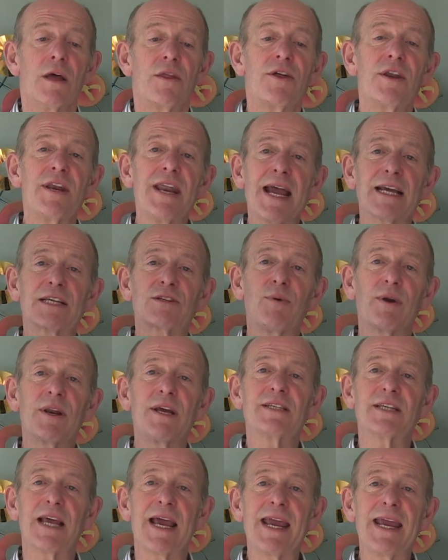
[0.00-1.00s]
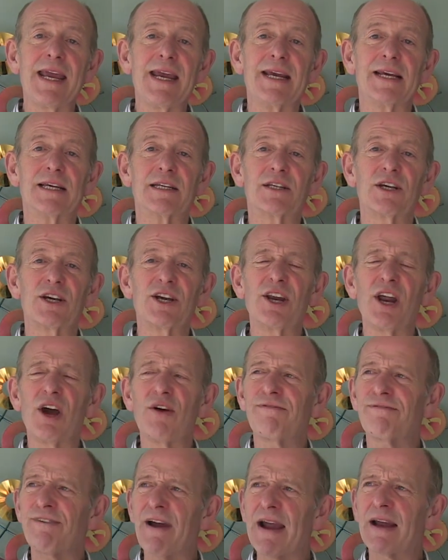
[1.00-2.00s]
The next one is ease. You
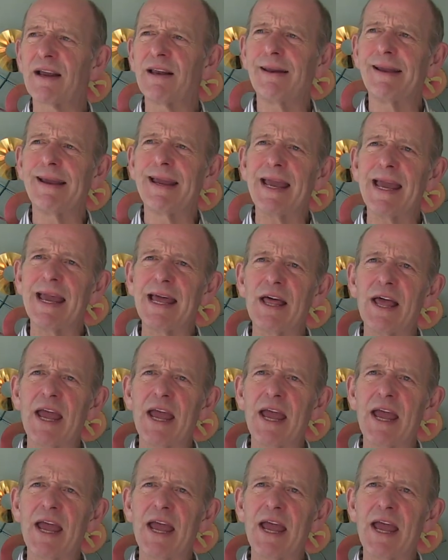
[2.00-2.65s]
know, frankly,